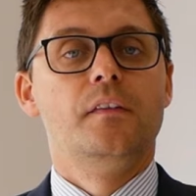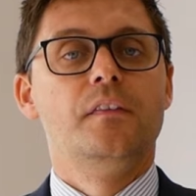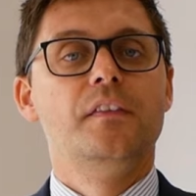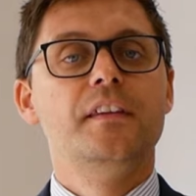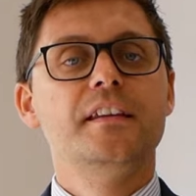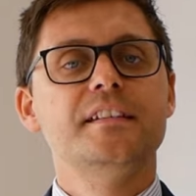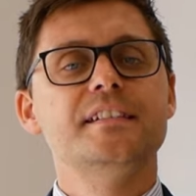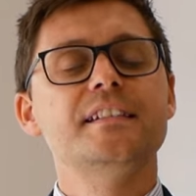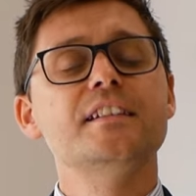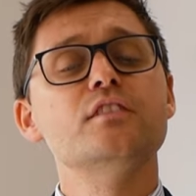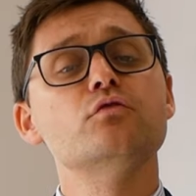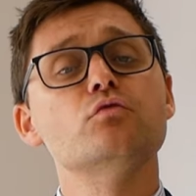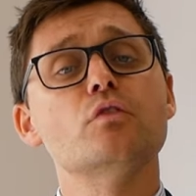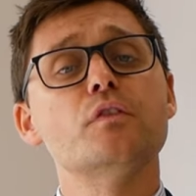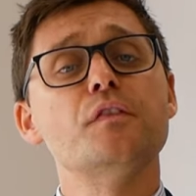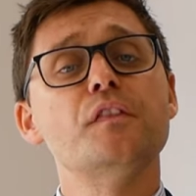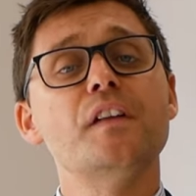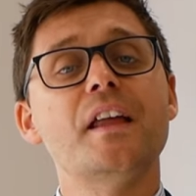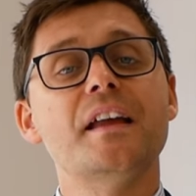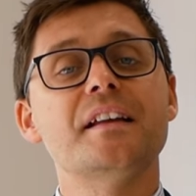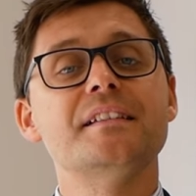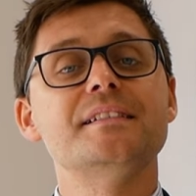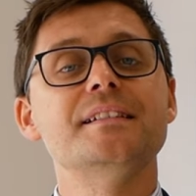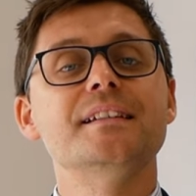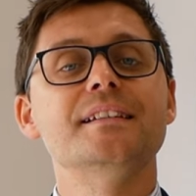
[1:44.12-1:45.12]
This is
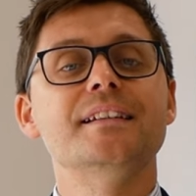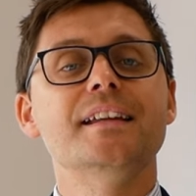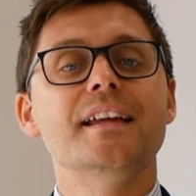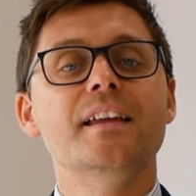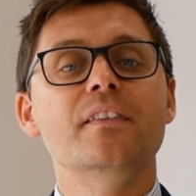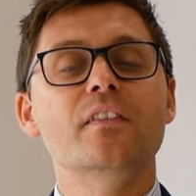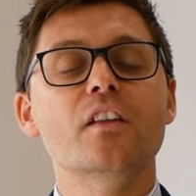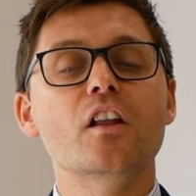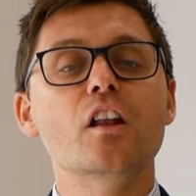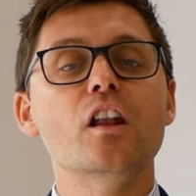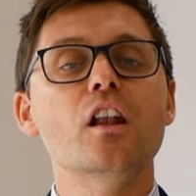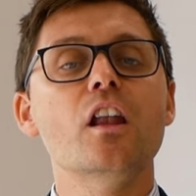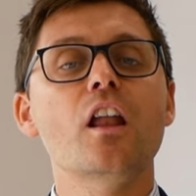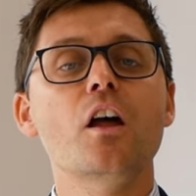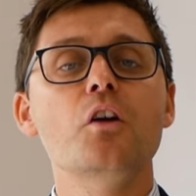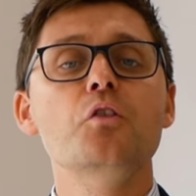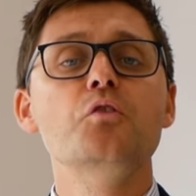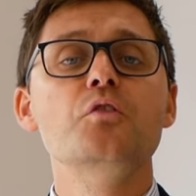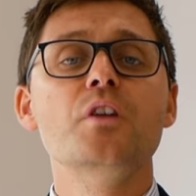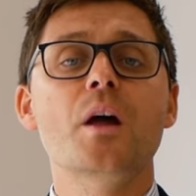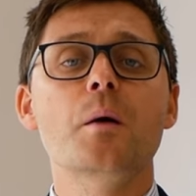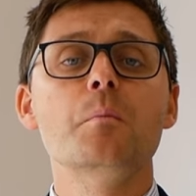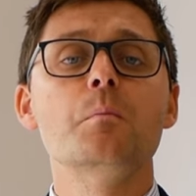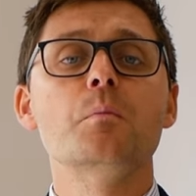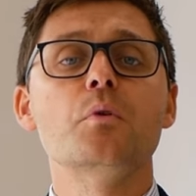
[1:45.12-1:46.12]
reflected in the low
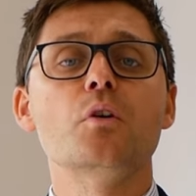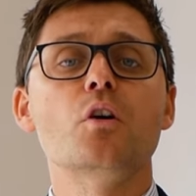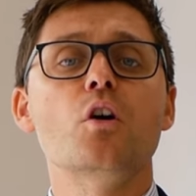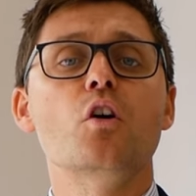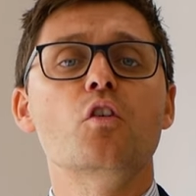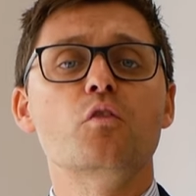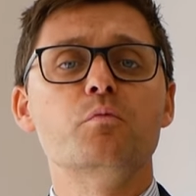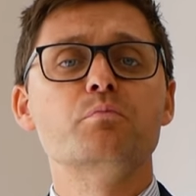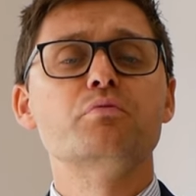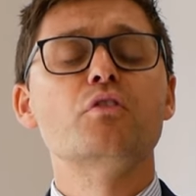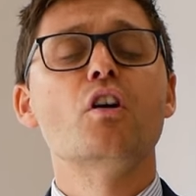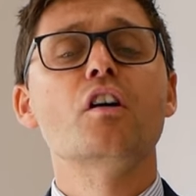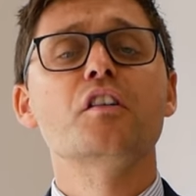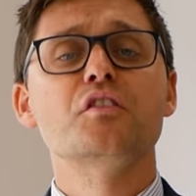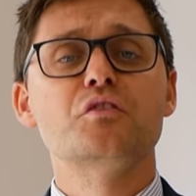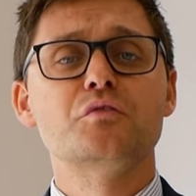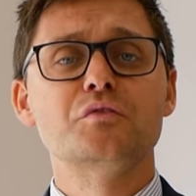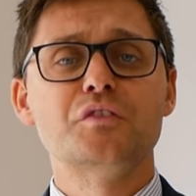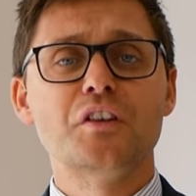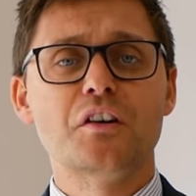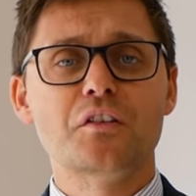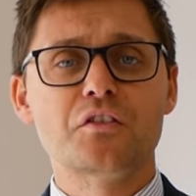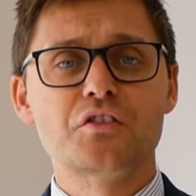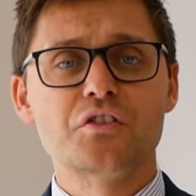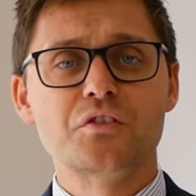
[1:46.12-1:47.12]
number of price
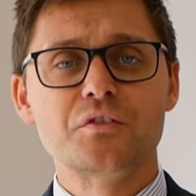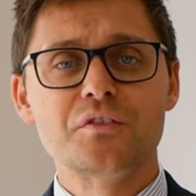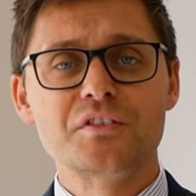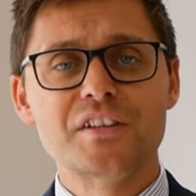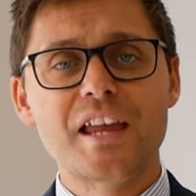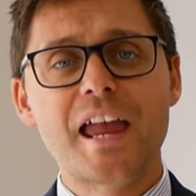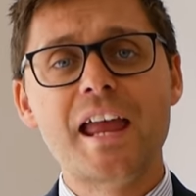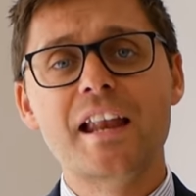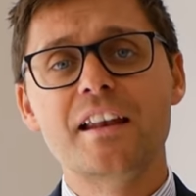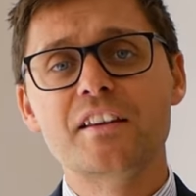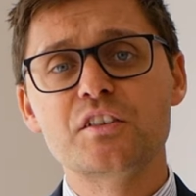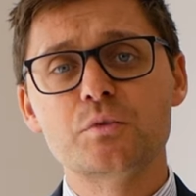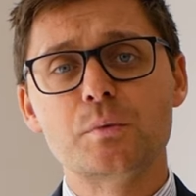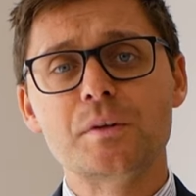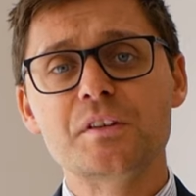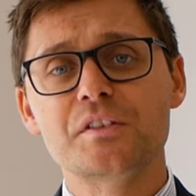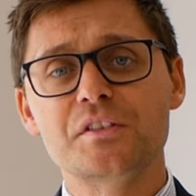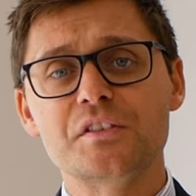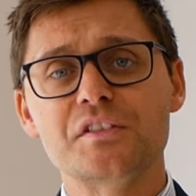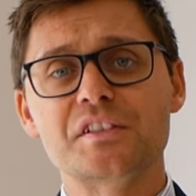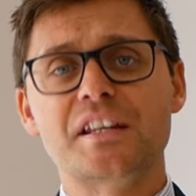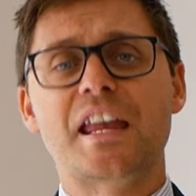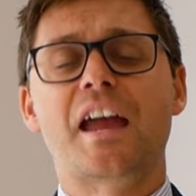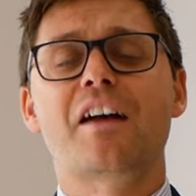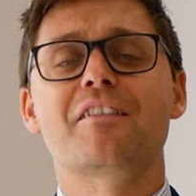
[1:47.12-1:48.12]
reductions Ellis
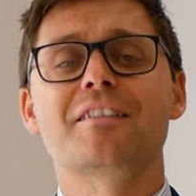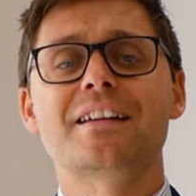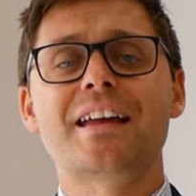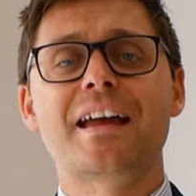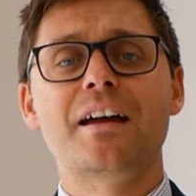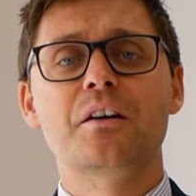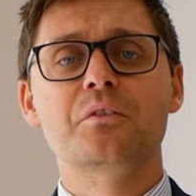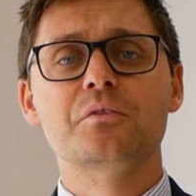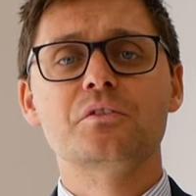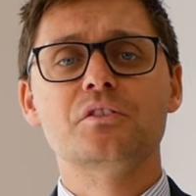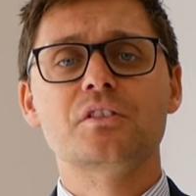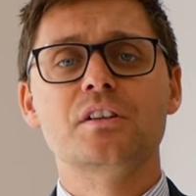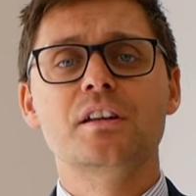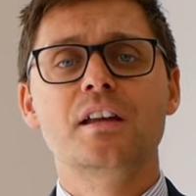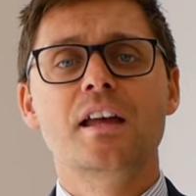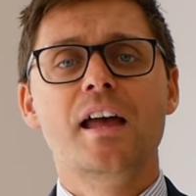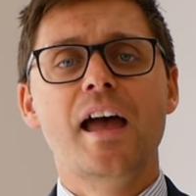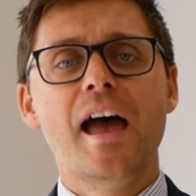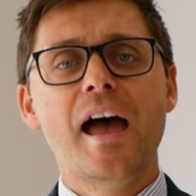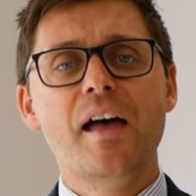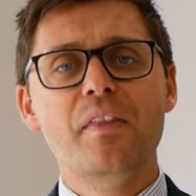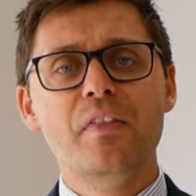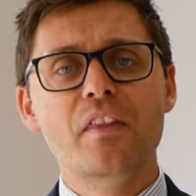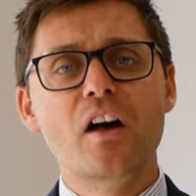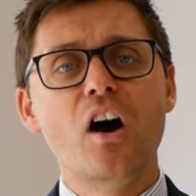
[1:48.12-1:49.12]
Winters carry out
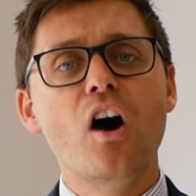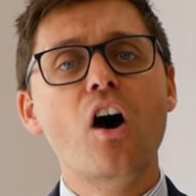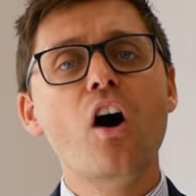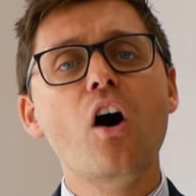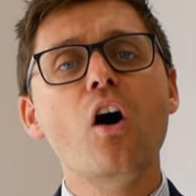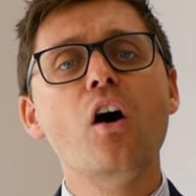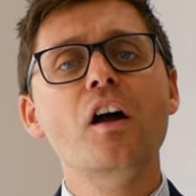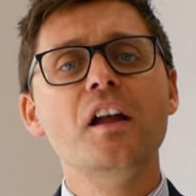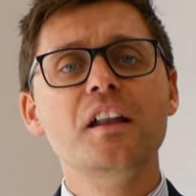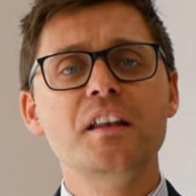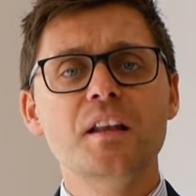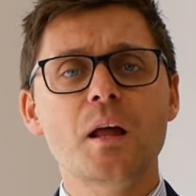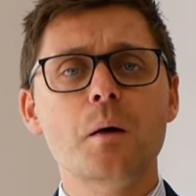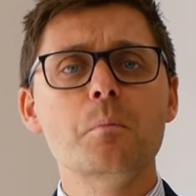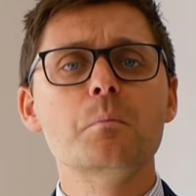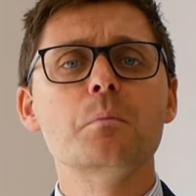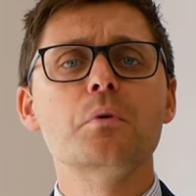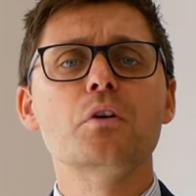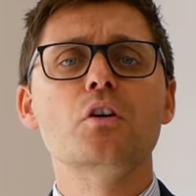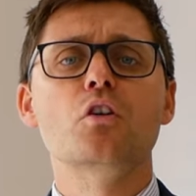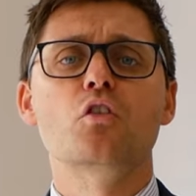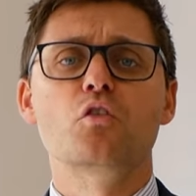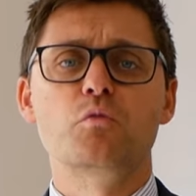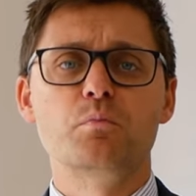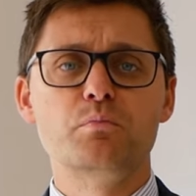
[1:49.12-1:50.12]
and the high
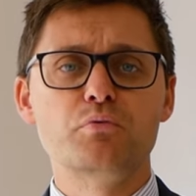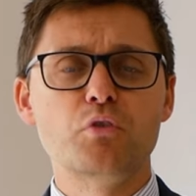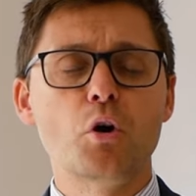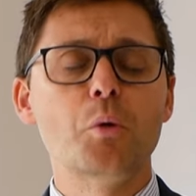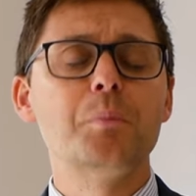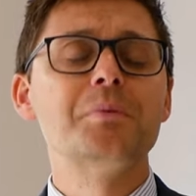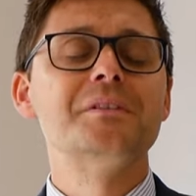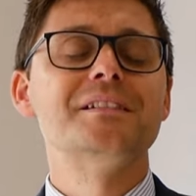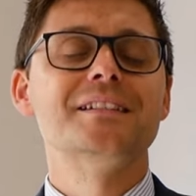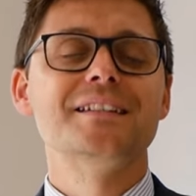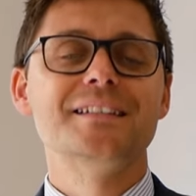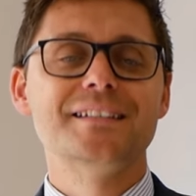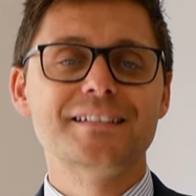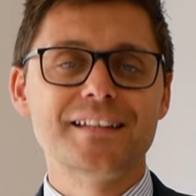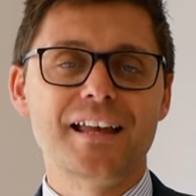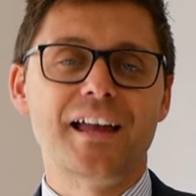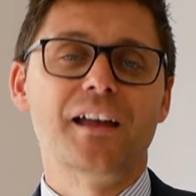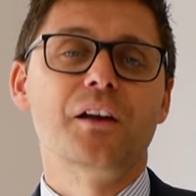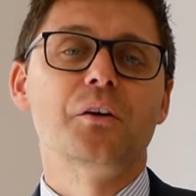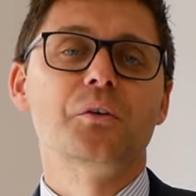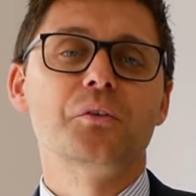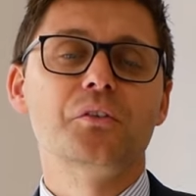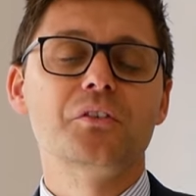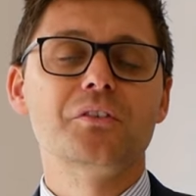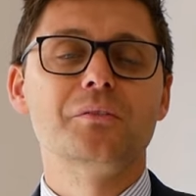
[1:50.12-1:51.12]
number of property
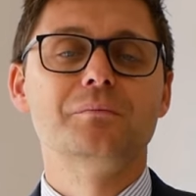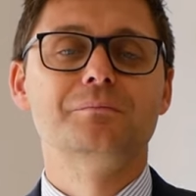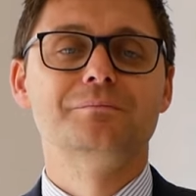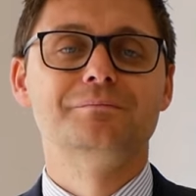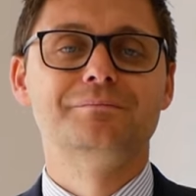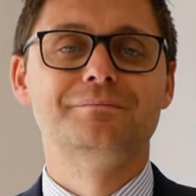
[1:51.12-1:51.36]
sales.